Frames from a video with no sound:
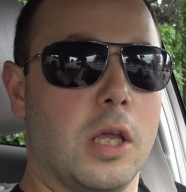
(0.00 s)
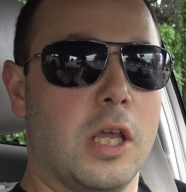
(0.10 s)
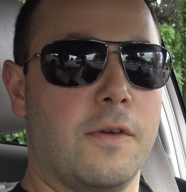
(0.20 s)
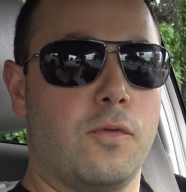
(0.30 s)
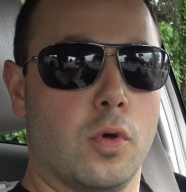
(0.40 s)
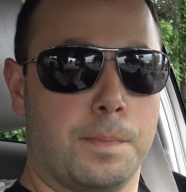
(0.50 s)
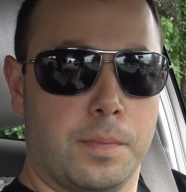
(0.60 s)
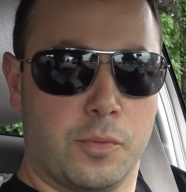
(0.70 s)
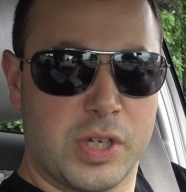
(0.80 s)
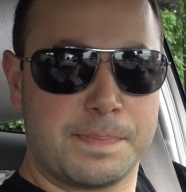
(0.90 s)
if you're
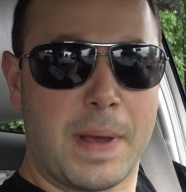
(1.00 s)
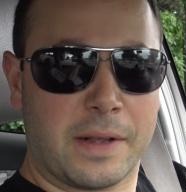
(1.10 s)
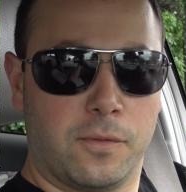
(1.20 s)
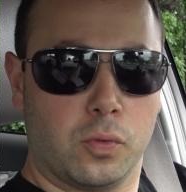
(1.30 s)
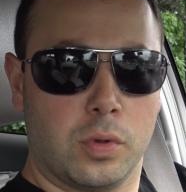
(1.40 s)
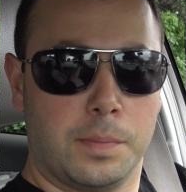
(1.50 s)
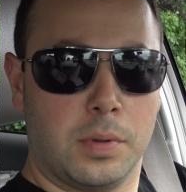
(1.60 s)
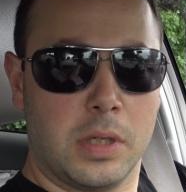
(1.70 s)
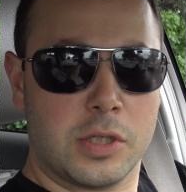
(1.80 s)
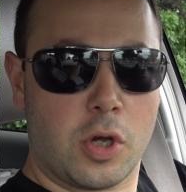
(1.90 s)
respectful to the
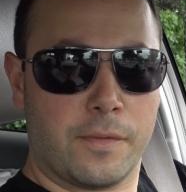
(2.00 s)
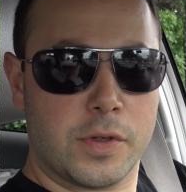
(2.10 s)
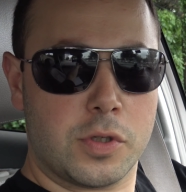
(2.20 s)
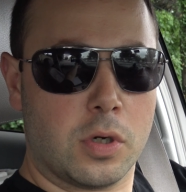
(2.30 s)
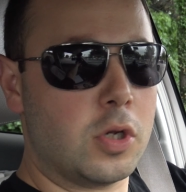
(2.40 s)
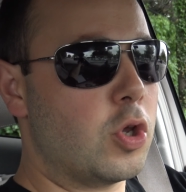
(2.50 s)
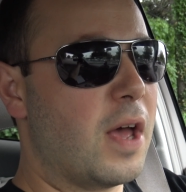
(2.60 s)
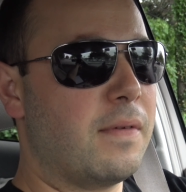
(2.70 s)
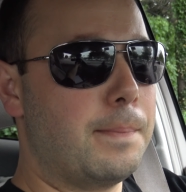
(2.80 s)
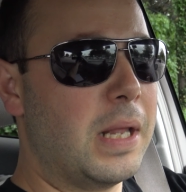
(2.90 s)
police officer, you
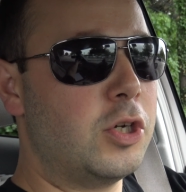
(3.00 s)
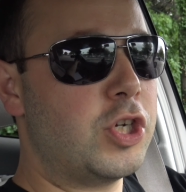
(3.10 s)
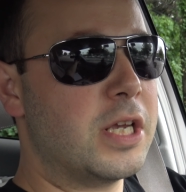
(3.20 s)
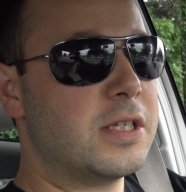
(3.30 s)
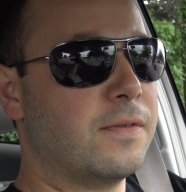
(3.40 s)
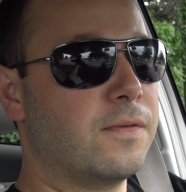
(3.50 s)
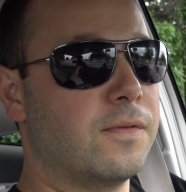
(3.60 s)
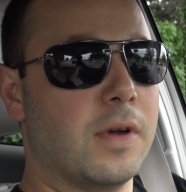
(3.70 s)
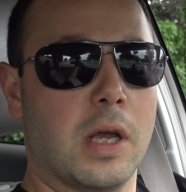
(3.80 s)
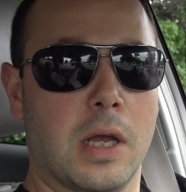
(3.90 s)
have a better chance of
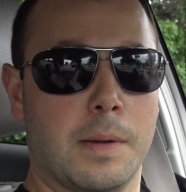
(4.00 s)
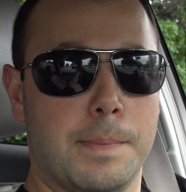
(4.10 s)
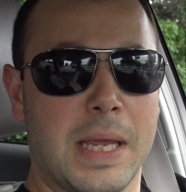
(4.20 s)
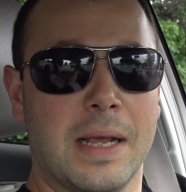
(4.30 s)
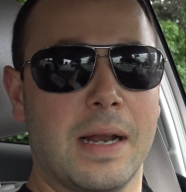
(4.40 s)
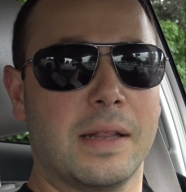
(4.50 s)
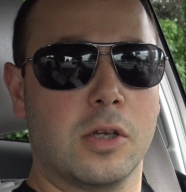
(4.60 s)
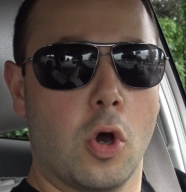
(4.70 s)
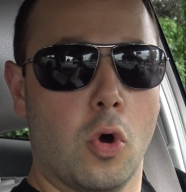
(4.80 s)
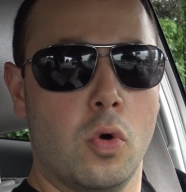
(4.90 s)
being let
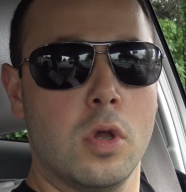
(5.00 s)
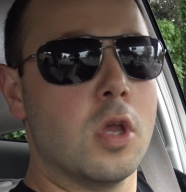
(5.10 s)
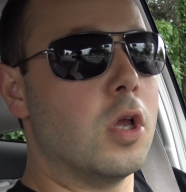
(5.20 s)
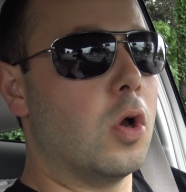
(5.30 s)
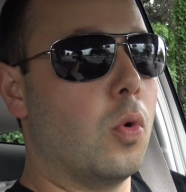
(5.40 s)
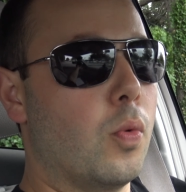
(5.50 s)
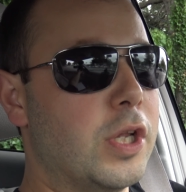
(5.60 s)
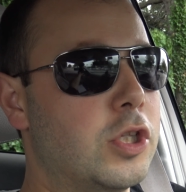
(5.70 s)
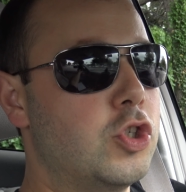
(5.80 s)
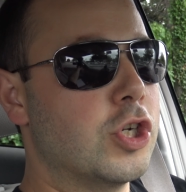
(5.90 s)
go with
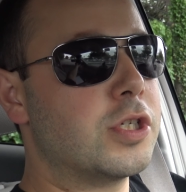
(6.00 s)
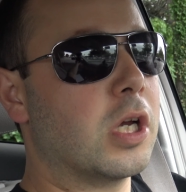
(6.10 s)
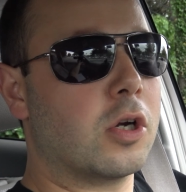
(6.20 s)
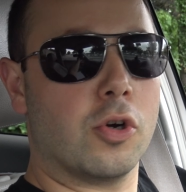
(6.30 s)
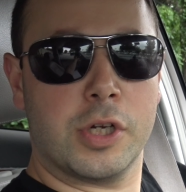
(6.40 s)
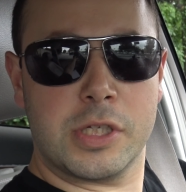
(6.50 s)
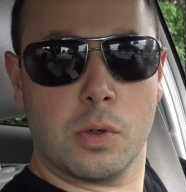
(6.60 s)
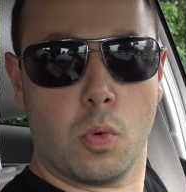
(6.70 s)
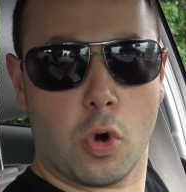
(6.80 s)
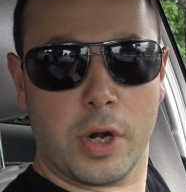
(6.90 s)
just a courtesy
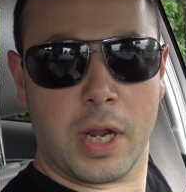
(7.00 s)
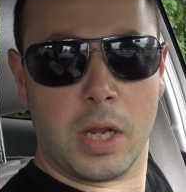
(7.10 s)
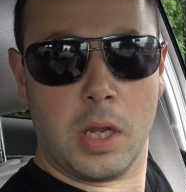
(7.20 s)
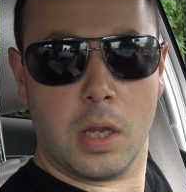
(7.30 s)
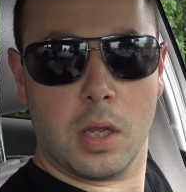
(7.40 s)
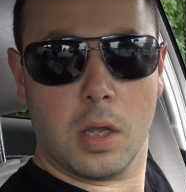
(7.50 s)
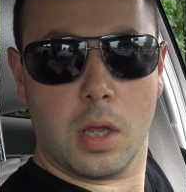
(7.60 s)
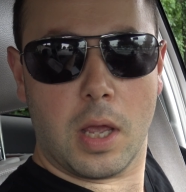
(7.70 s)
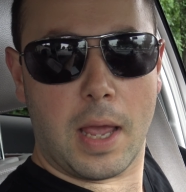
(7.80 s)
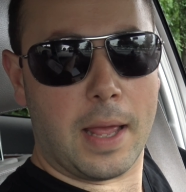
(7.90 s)
warning
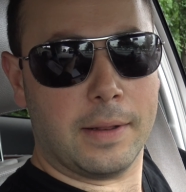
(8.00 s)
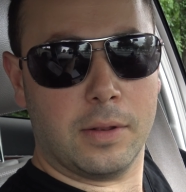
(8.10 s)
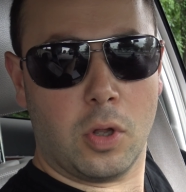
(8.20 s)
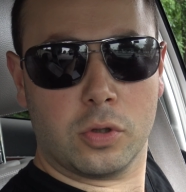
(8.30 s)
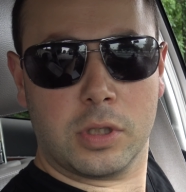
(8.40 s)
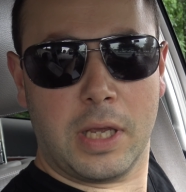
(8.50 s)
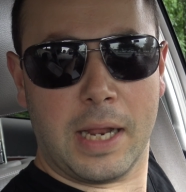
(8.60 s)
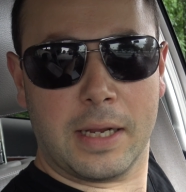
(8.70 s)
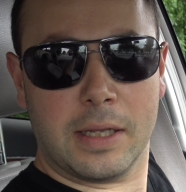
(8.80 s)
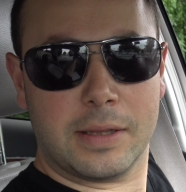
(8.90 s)
and not
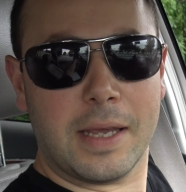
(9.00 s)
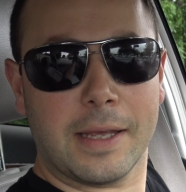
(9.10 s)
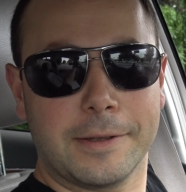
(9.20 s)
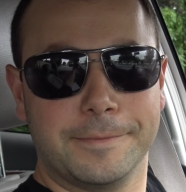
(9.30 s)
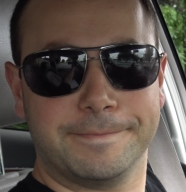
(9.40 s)
getting a ticket.